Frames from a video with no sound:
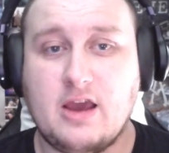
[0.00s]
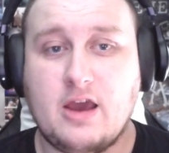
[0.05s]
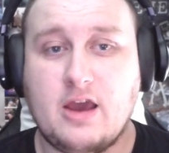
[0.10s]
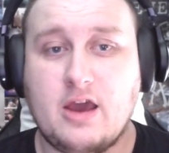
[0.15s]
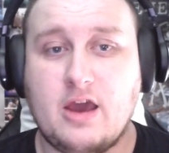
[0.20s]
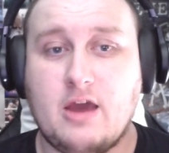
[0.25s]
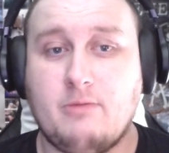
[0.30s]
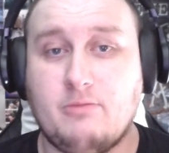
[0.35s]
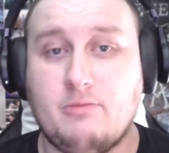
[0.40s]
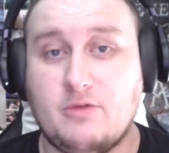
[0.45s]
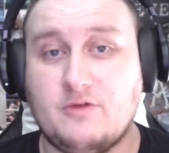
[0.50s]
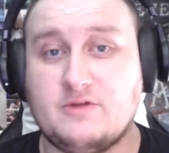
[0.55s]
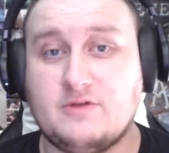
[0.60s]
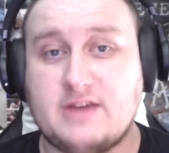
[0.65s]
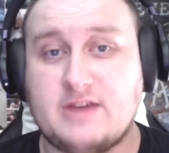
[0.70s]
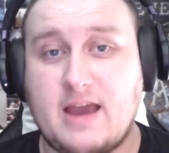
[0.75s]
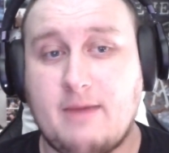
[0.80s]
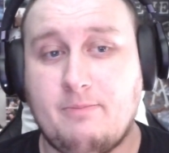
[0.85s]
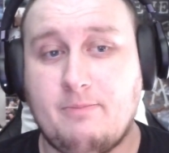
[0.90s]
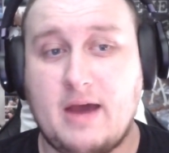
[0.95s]

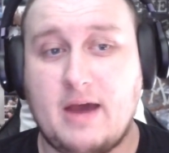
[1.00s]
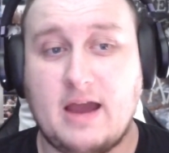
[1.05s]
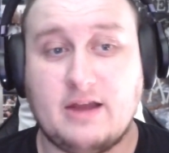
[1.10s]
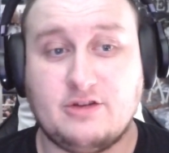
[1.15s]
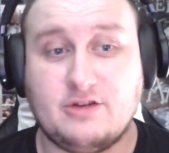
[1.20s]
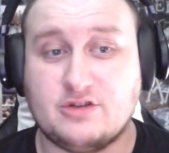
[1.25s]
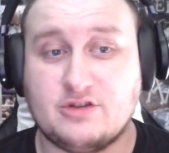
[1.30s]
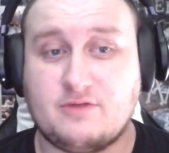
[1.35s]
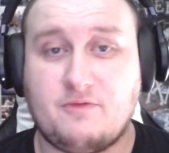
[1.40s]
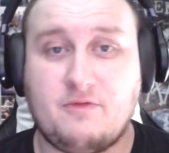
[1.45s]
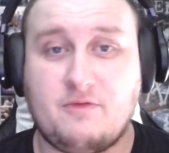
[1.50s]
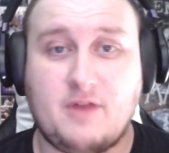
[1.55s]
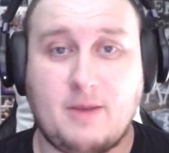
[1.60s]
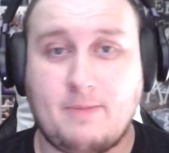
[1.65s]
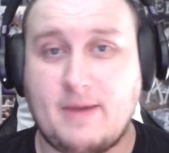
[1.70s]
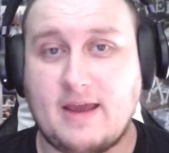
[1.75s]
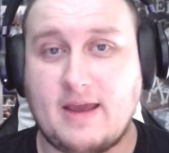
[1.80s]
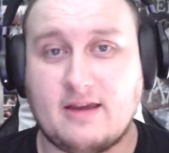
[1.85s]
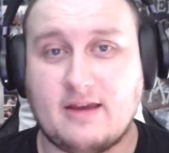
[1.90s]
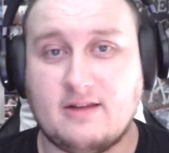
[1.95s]
moveset by just
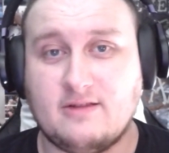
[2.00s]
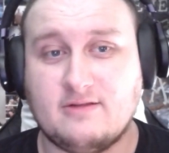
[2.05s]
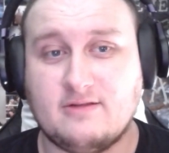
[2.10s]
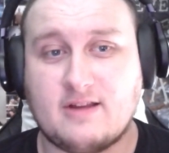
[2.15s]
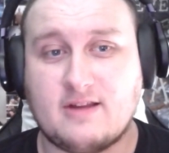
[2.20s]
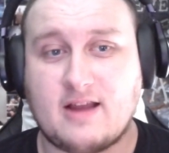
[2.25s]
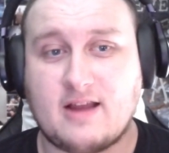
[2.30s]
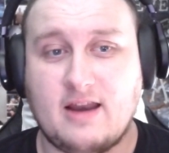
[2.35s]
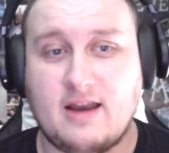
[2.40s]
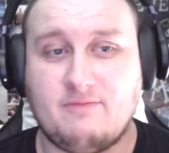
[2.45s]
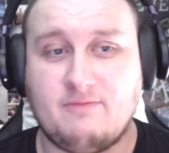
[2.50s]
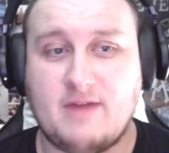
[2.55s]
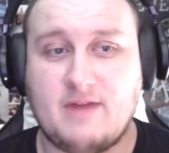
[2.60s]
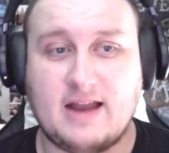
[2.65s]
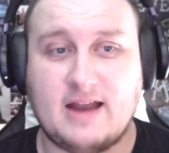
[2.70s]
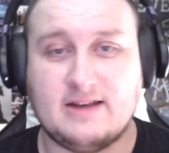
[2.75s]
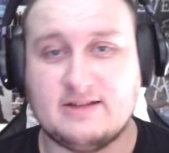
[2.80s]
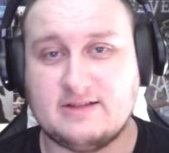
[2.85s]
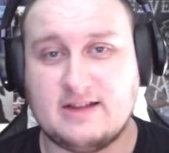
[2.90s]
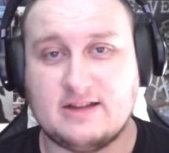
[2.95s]
flipping and kind of
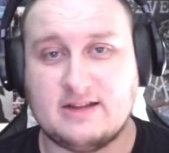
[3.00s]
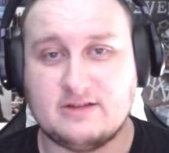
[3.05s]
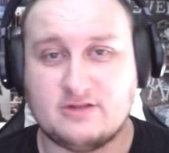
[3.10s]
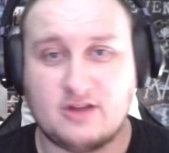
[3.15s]
handstands,